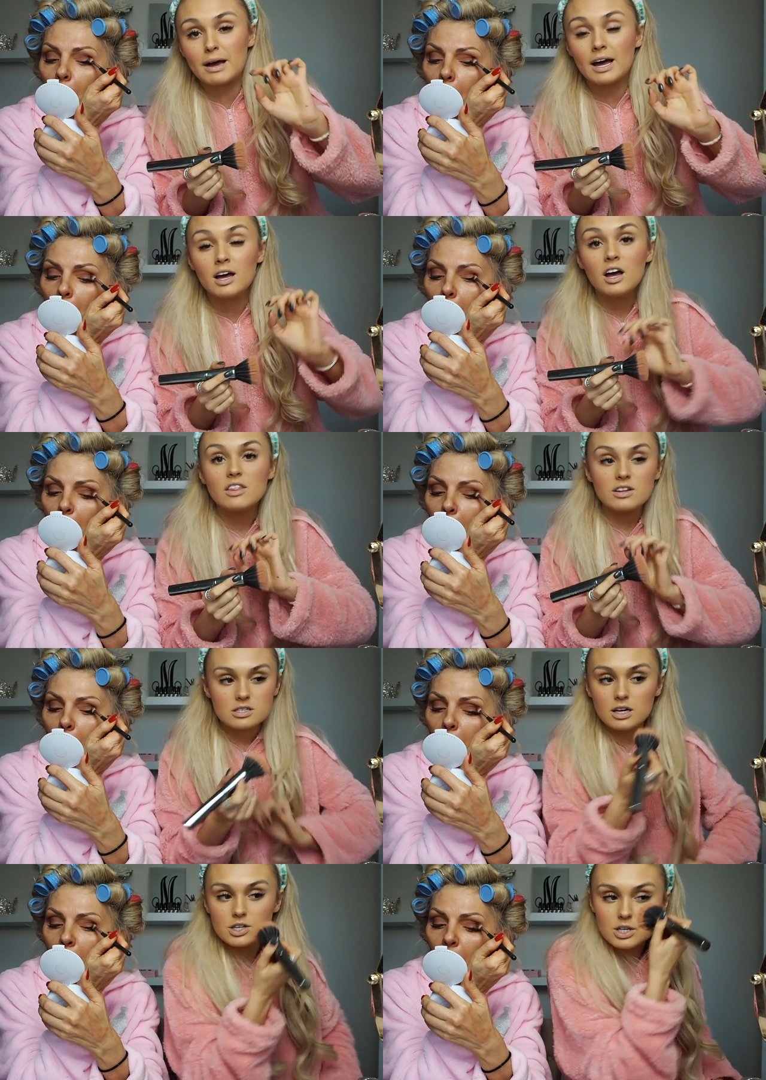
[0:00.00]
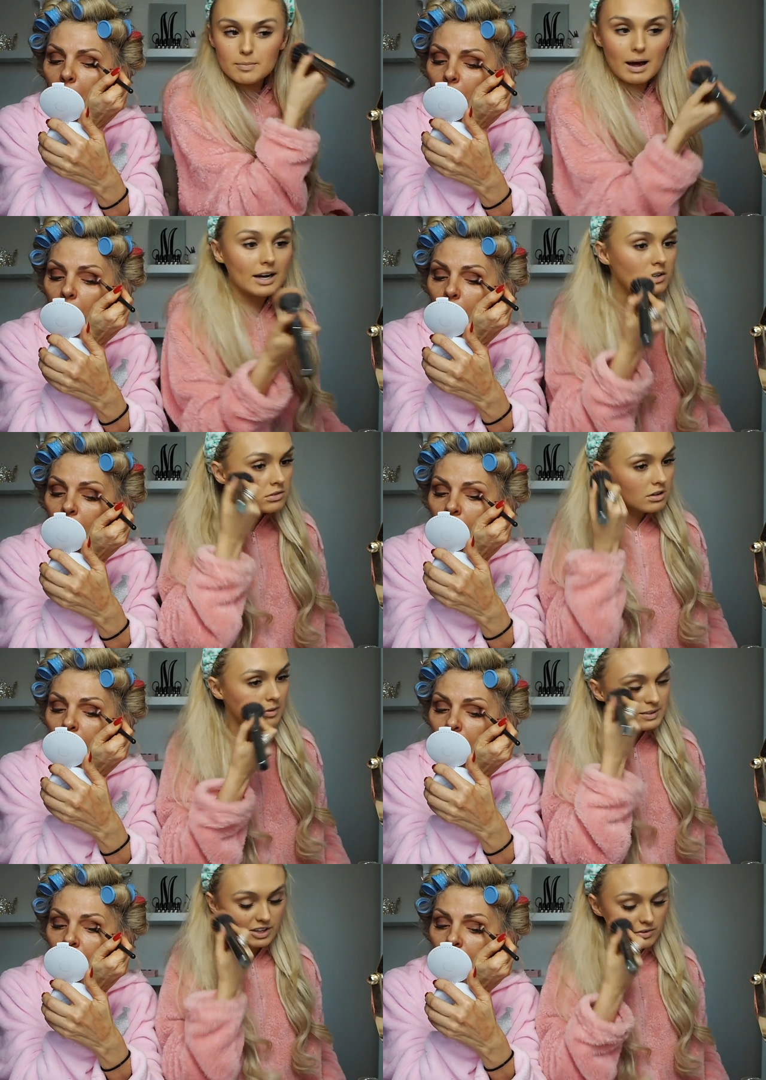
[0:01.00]
Speaker 1: bit that's literally pale,
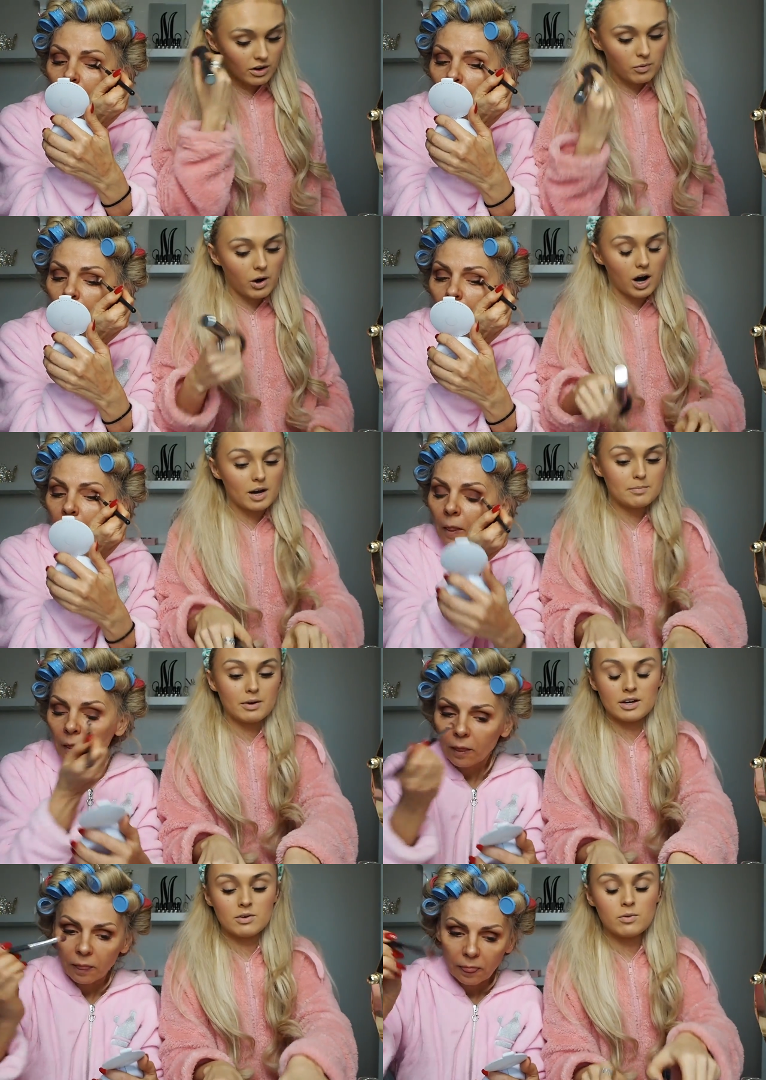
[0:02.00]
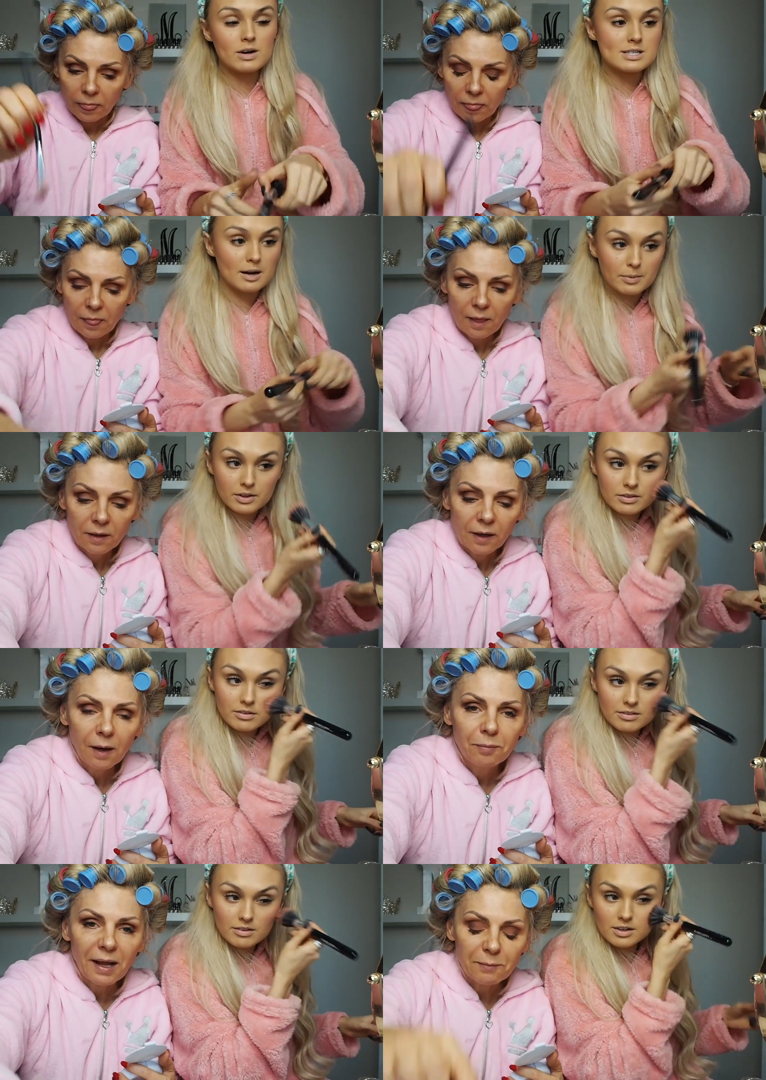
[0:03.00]
and we don't know why. But it always happens.
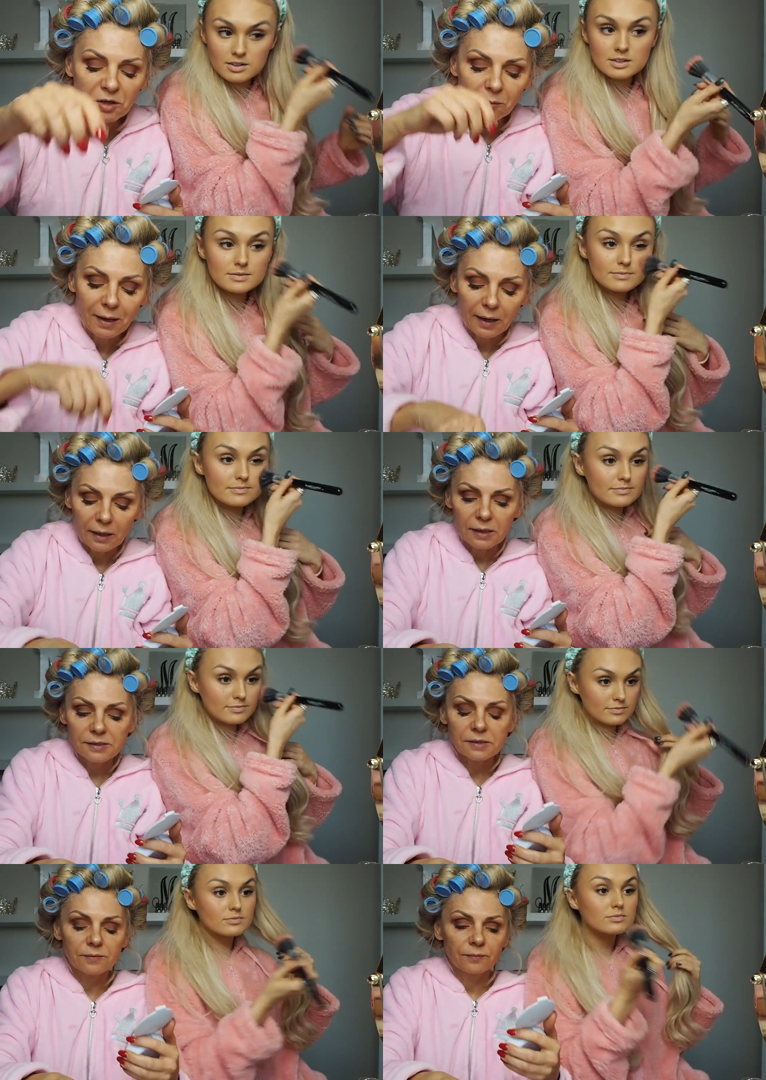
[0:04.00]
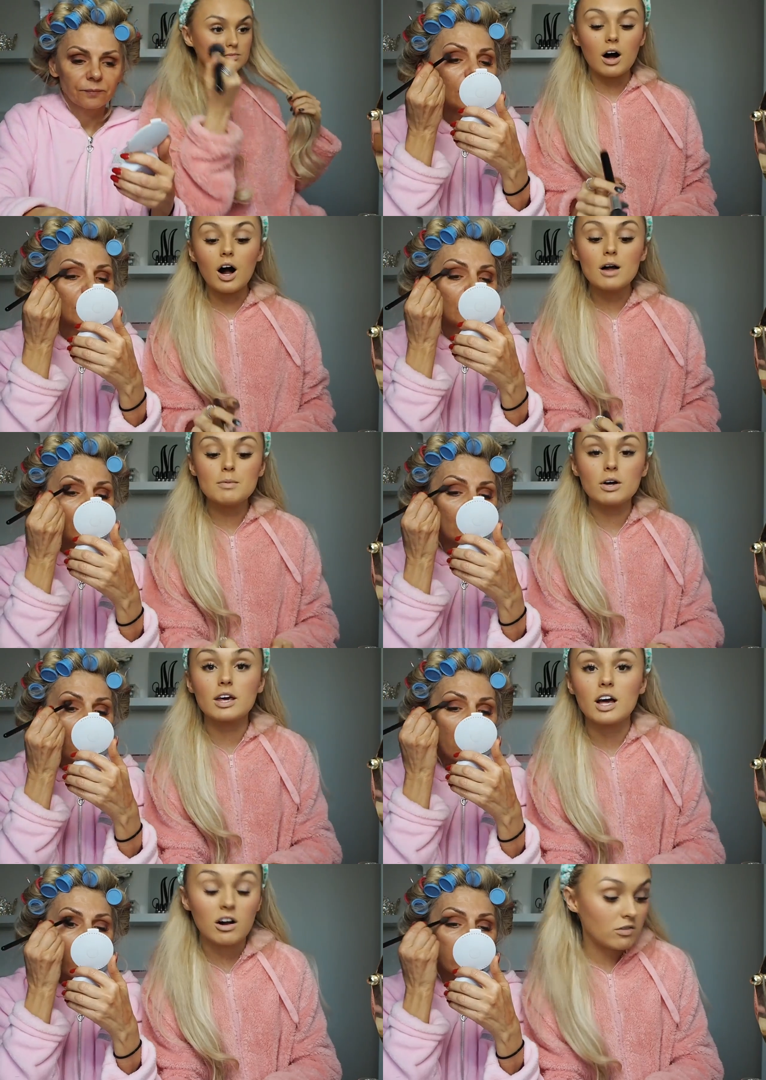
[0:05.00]
I
Speaker 2: blame it on my eyelids.
Speaker 1: I'm
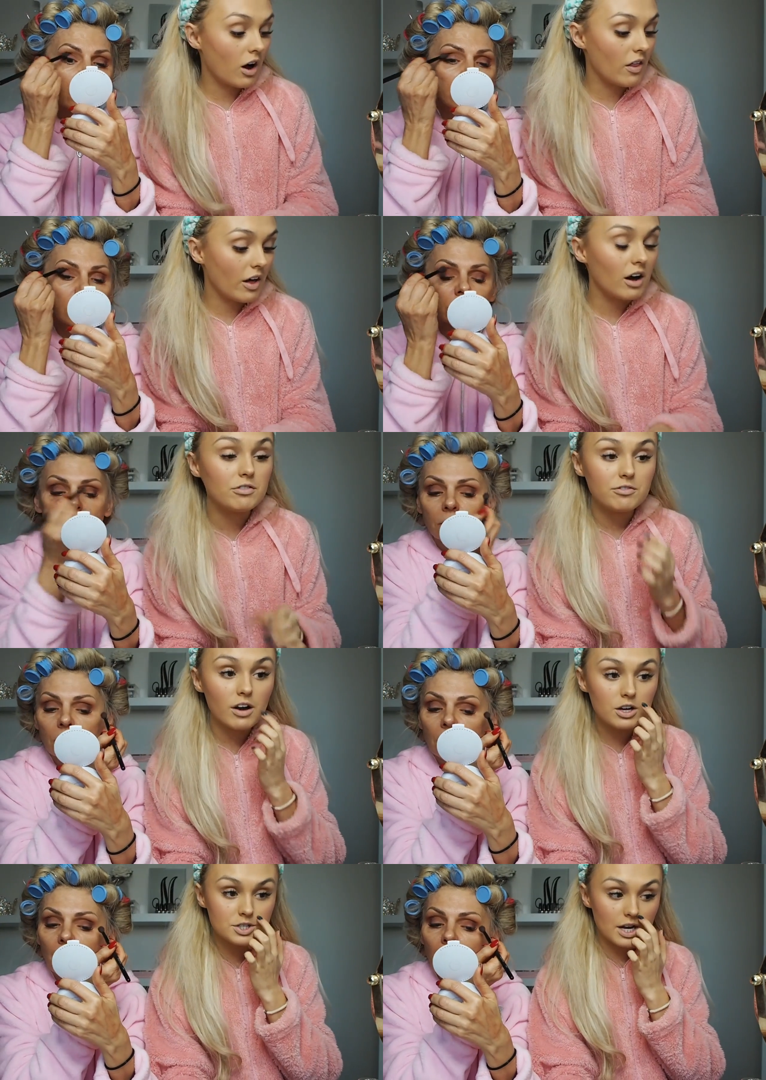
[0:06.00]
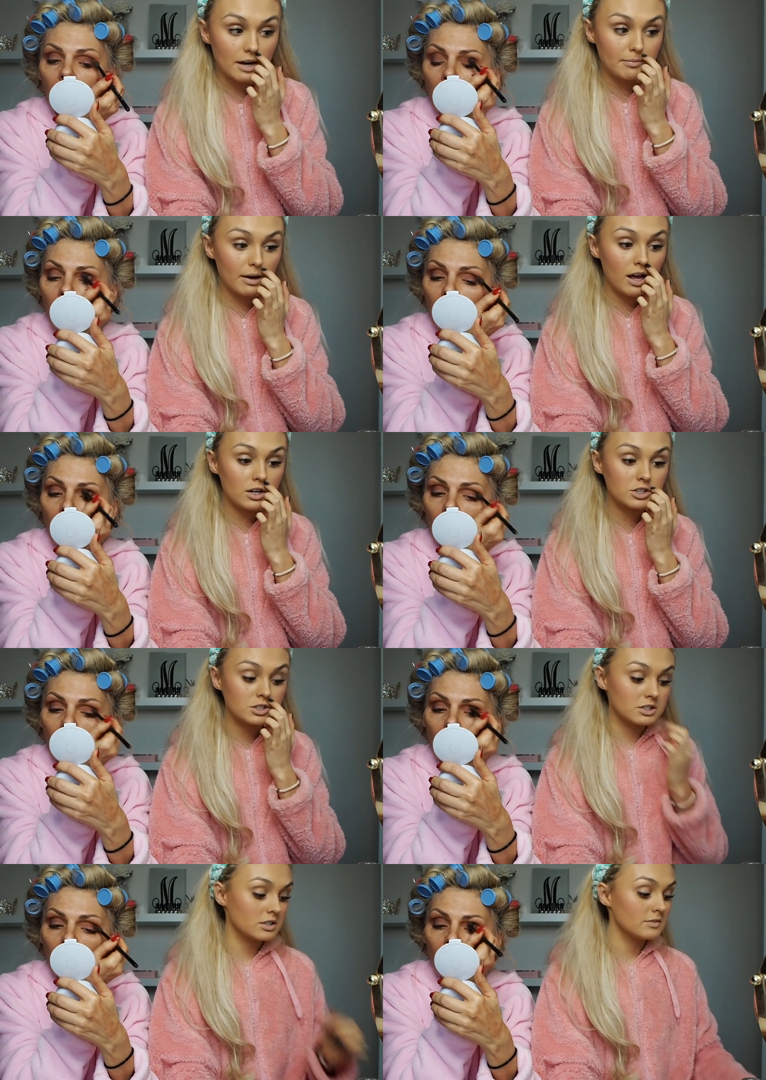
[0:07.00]
looking rather flushed
Speaker 2: and
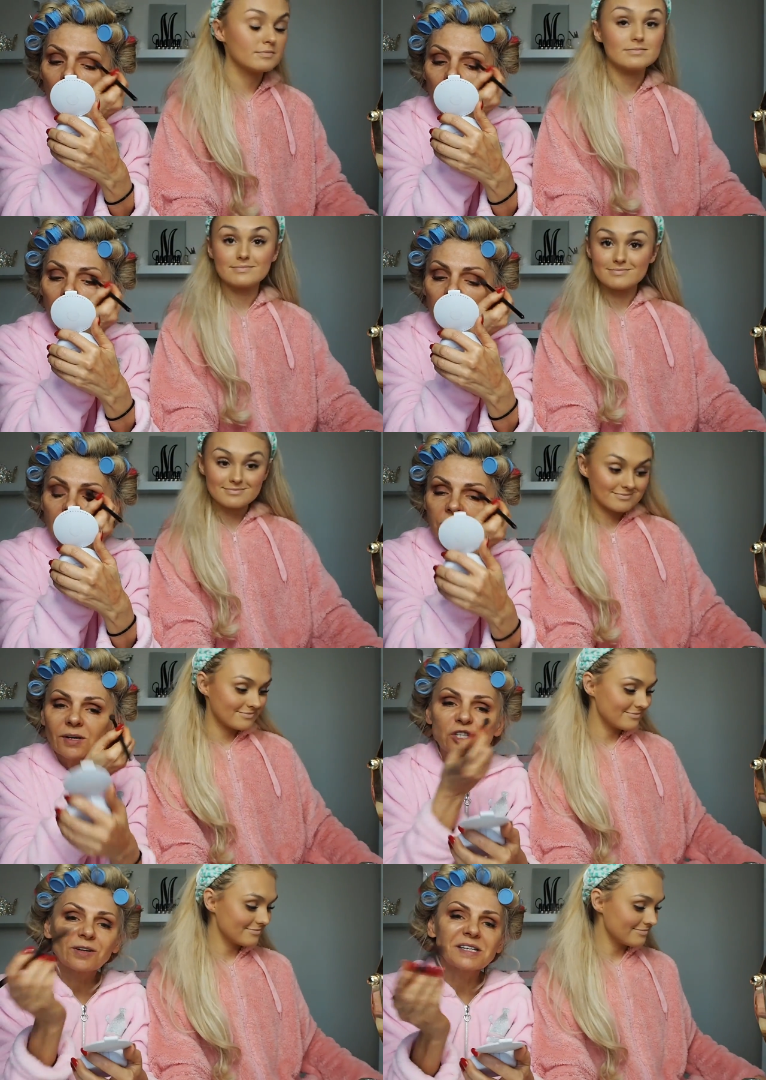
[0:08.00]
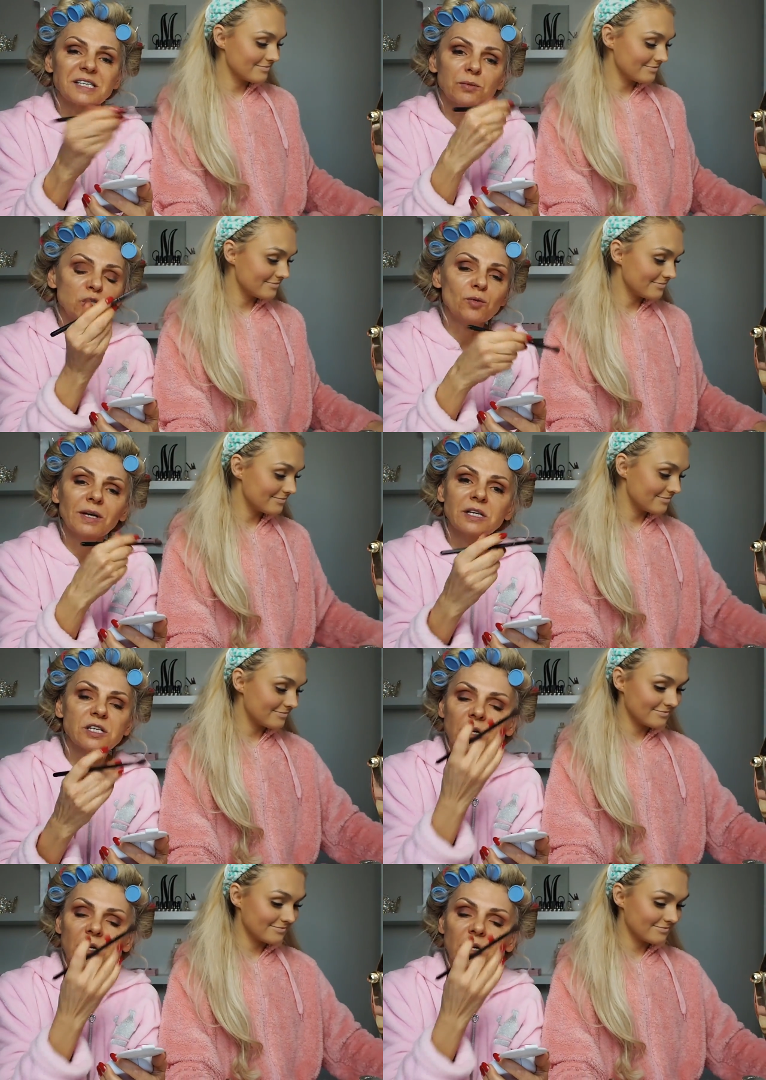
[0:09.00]
blushed. Yeah, so as you can see, we're doing it